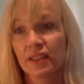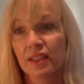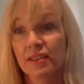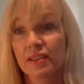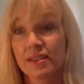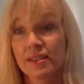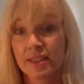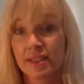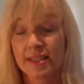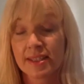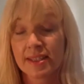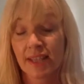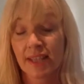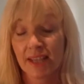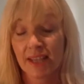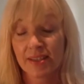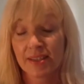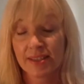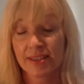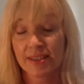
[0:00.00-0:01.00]
the city's
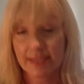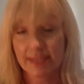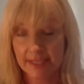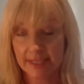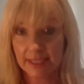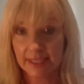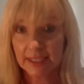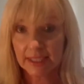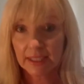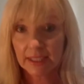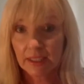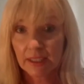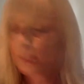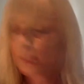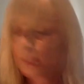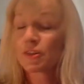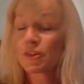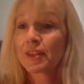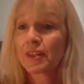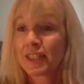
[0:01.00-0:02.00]
largest city,
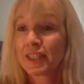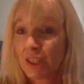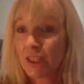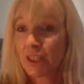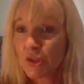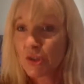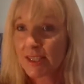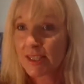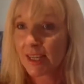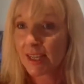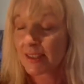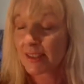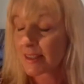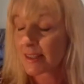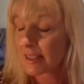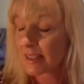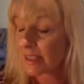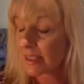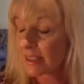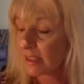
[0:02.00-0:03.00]
the country's
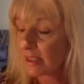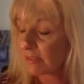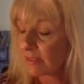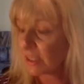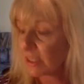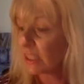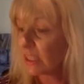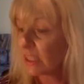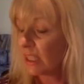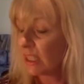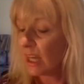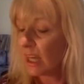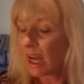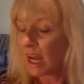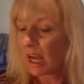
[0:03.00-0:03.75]
largest city even,